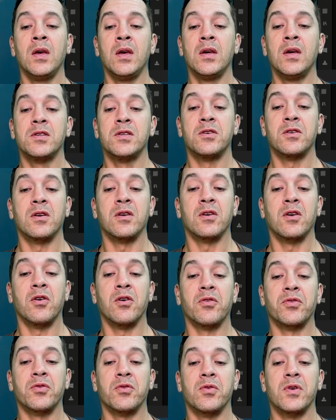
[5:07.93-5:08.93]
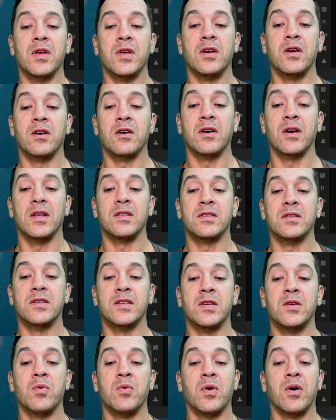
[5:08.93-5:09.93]
So you can go through here and
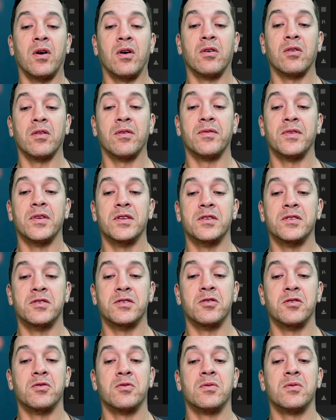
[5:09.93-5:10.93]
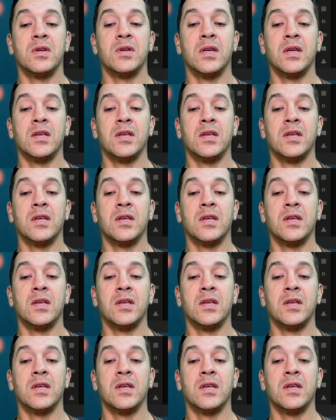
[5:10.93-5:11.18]
see what all of these do.